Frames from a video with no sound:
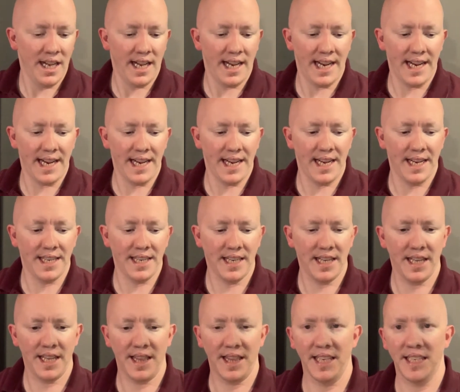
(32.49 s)
And
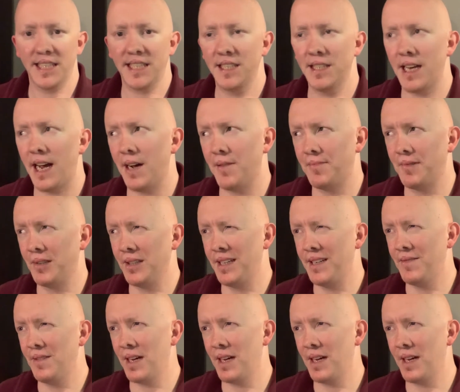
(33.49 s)
this is, I believe,